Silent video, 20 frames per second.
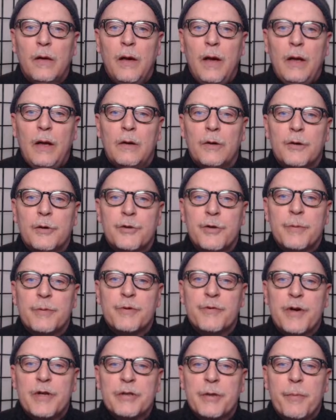Hello, YouTubers,
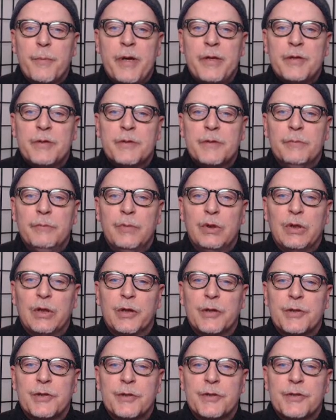friends, compatriots,
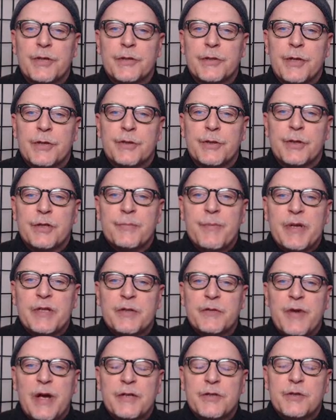bootlickers, shills, dead slaves, servants,
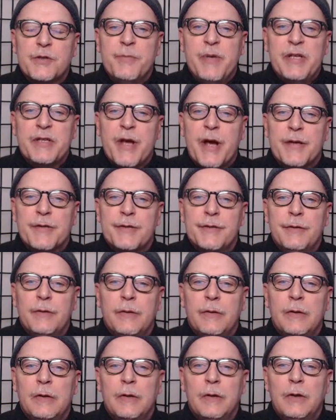peasants, vassals, meat sacks.
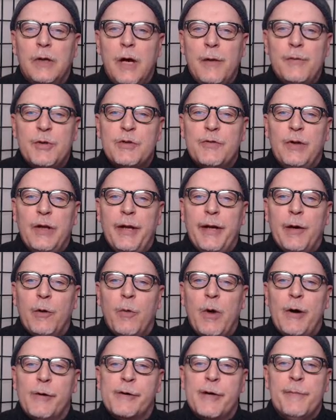I'm Useful Idiot,
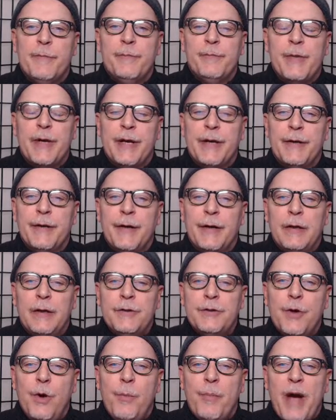welcome. And
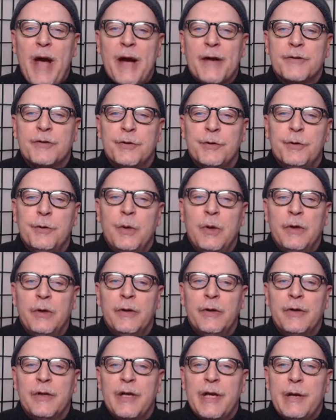let's go back to
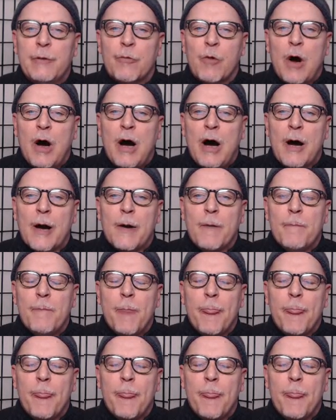Iraq.